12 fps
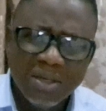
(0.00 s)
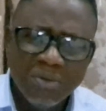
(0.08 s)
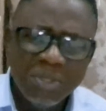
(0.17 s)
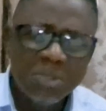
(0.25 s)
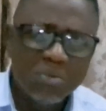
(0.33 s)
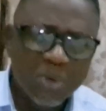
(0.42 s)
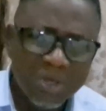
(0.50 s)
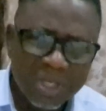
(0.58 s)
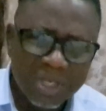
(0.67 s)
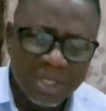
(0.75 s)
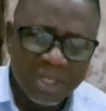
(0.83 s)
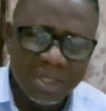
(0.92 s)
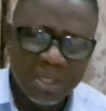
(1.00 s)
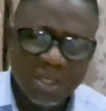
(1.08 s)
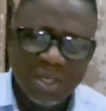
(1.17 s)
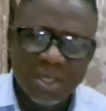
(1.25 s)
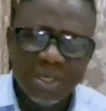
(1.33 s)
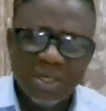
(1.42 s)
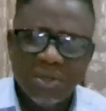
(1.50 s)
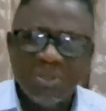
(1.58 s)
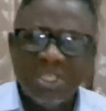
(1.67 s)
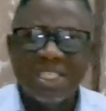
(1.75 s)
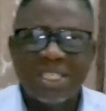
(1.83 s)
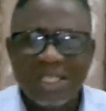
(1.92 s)
Which money?
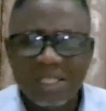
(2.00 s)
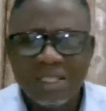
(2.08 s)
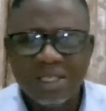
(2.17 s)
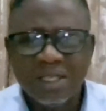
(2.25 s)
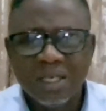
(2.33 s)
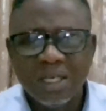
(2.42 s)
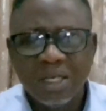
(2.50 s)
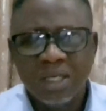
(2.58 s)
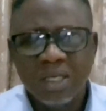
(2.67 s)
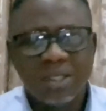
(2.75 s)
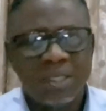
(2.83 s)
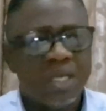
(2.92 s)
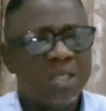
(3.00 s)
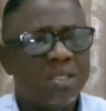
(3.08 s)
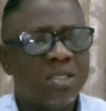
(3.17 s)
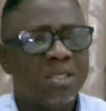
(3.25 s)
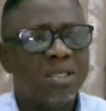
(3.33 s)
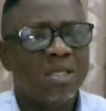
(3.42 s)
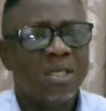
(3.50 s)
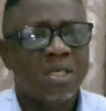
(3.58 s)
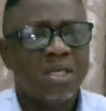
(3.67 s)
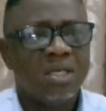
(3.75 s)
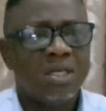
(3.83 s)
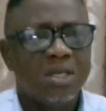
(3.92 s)
Which kit? Said,
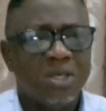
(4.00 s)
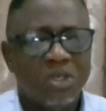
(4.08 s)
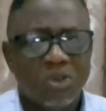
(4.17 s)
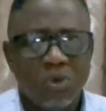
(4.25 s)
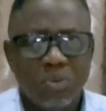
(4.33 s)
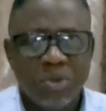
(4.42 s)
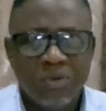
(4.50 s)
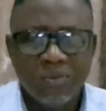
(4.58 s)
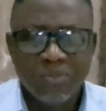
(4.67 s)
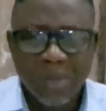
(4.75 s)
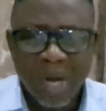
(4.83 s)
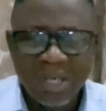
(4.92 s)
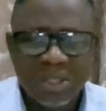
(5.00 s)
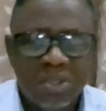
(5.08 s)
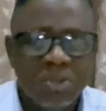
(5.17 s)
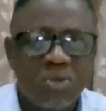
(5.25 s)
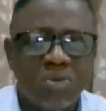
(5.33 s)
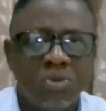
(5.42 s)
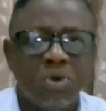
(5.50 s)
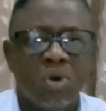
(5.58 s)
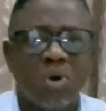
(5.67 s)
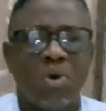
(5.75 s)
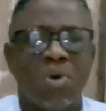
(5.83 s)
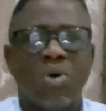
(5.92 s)
you'll be marched to
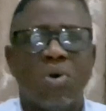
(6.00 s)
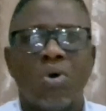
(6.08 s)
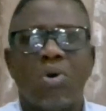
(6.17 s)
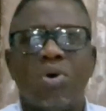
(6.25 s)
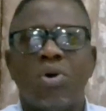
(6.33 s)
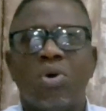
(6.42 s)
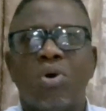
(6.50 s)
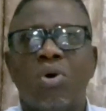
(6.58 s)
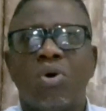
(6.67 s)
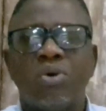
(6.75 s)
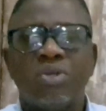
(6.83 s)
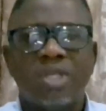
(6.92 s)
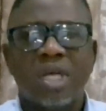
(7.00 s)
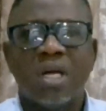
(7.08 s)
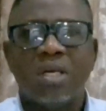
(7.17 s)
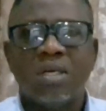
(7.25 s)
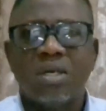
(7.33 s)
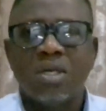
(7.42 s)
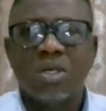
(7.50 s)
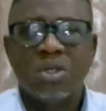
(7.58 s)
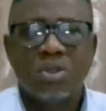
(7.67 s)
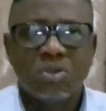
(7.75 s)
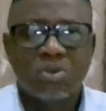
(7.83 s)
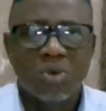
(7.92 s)
your hostel
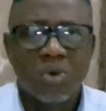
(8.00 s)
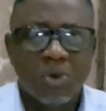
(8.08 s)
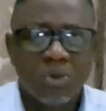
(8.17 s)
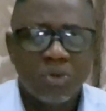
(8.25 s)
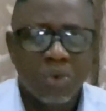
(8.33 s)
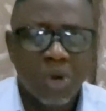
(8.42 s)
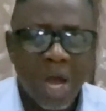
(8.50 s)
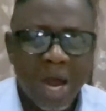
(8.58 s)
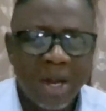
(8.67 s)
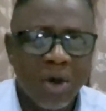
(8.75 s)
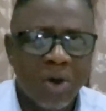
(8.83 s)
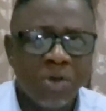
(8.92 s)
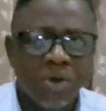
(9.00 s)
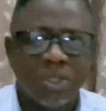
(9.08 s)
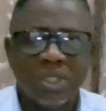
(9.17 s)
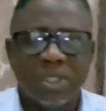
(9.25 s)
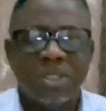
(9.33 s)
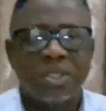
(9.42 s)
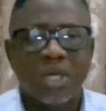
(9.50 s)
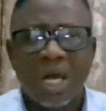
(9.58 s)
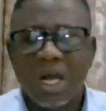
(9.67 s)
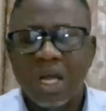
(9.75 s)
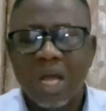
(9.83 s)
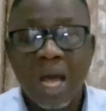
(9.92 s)
to carry all your things,
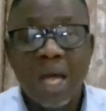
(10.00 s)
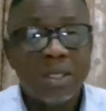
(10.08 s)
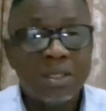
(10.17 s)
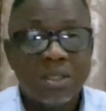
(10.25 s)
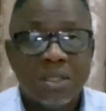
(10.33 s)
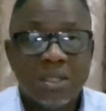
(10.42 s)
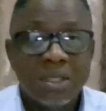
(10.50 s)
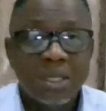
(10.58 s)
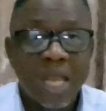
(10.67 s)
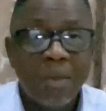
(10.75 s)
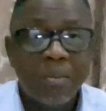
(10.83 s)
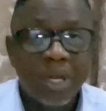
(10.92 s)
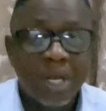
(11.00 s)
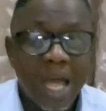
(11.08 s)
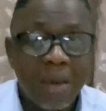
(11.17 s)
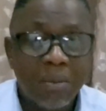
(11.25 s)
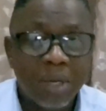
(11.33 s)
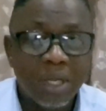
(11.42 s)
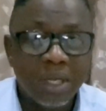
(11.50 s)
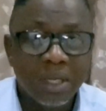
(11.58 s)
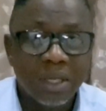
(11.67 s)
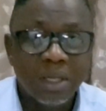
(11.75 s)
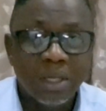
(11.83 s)
and like play.